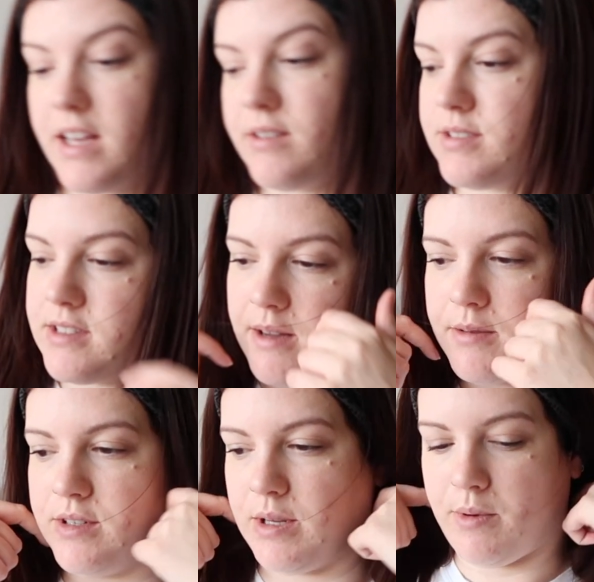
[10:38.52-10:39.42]
that was that
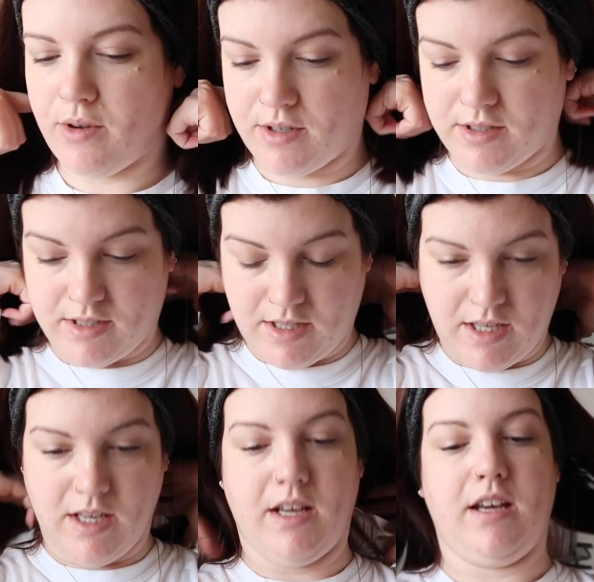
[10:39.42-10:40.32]
goodie box.
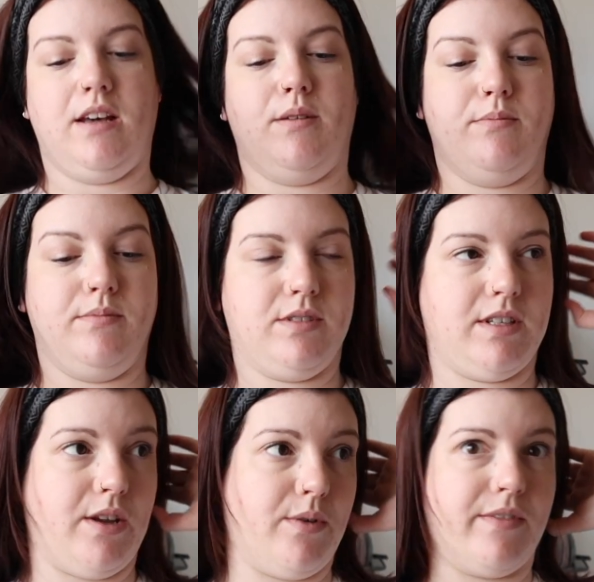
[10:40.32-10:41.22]
So
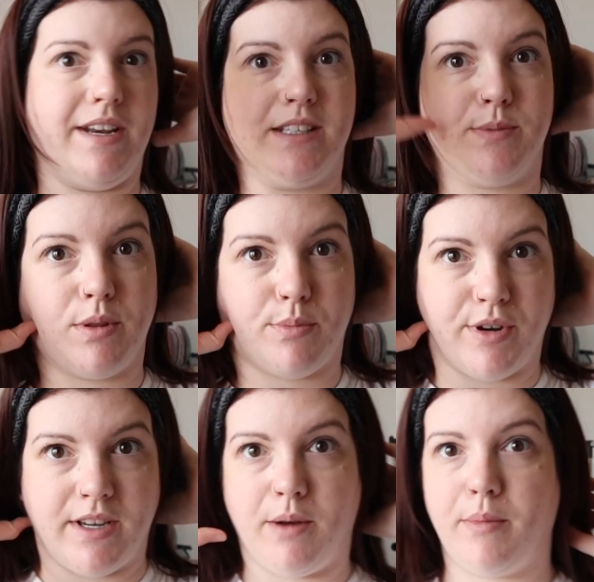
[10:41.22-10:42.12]
I need to put the
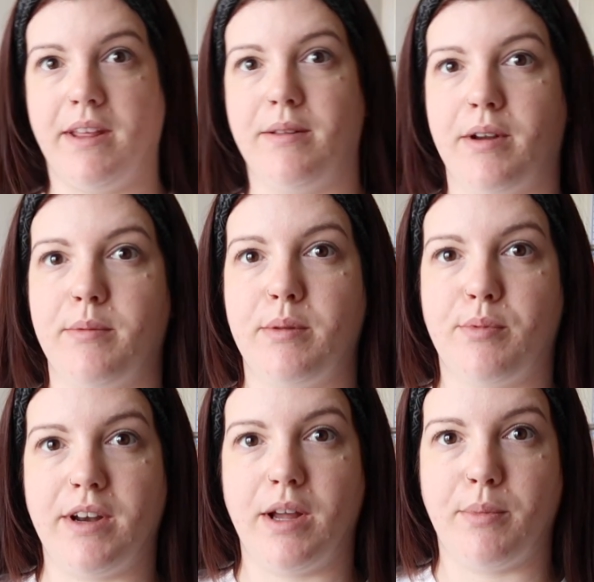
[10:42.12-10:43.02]
print up. I think I'm going to put the
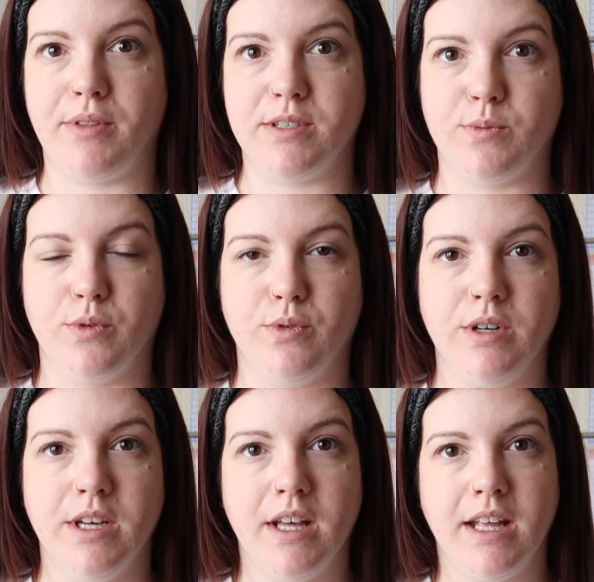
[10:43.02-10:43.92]
print up on this wall.
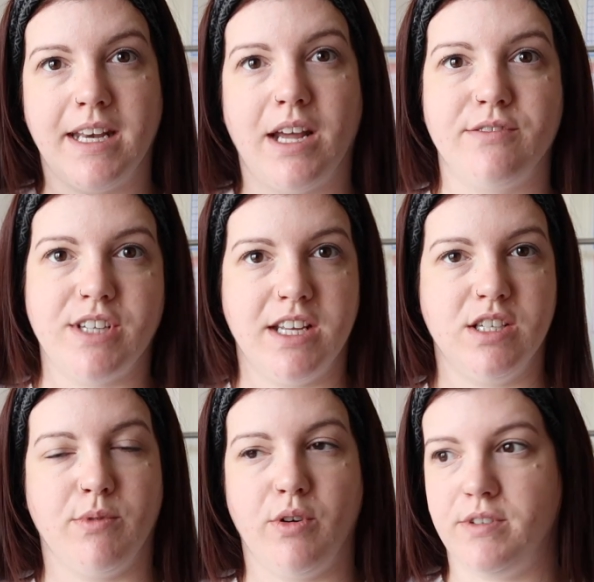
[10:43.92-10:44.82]
Now I've
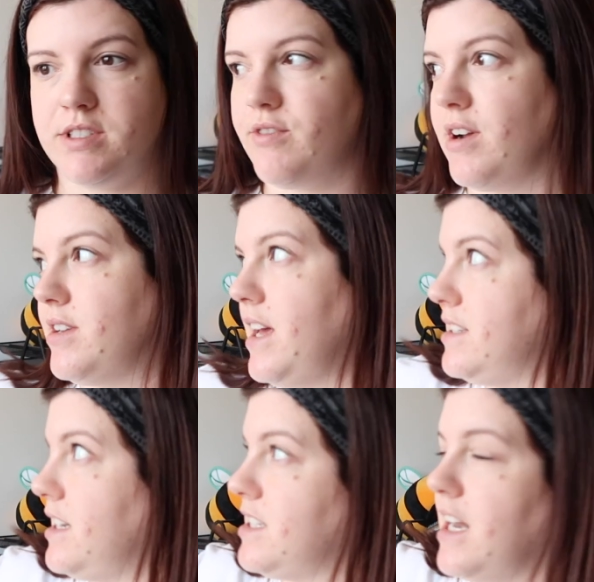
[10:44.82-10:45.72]
changed my office around, it has
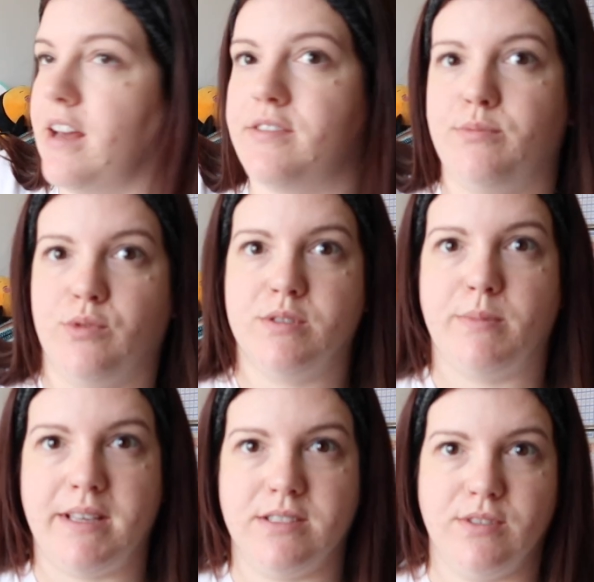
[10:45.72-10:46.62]
actually left more
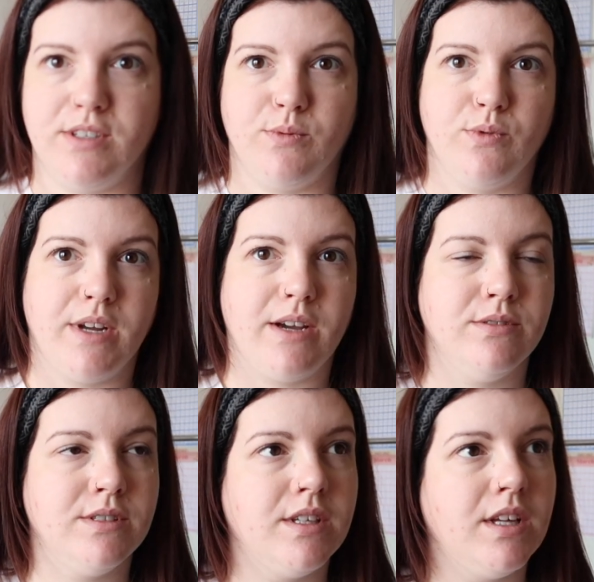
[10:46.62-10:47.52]
space on this wall now,
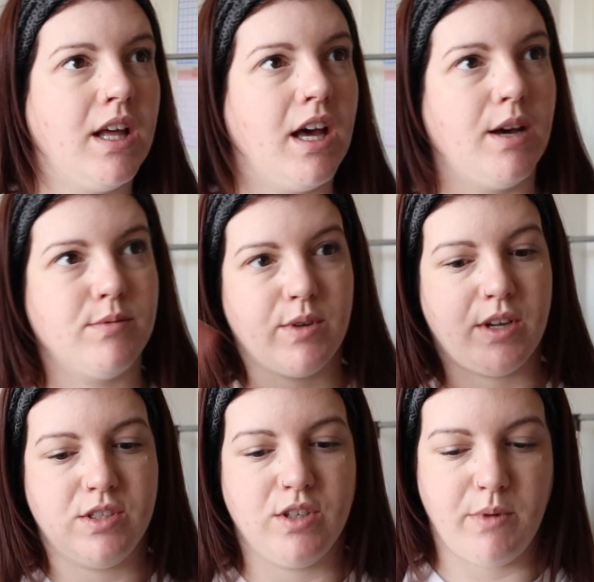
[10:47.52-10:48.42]
so I
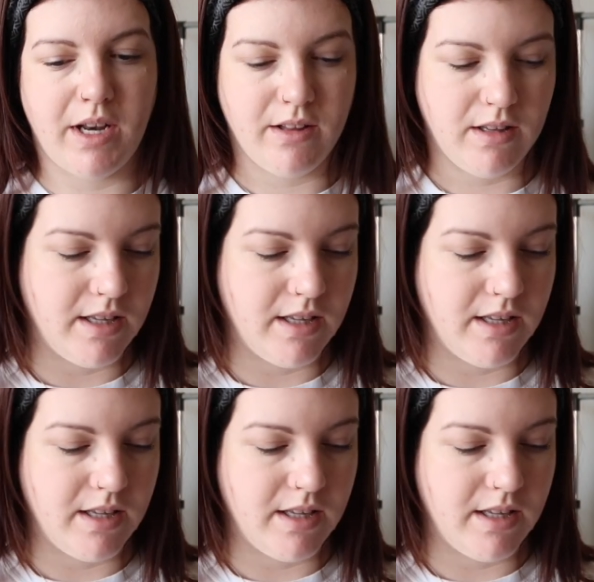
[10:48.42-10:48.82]
can do my little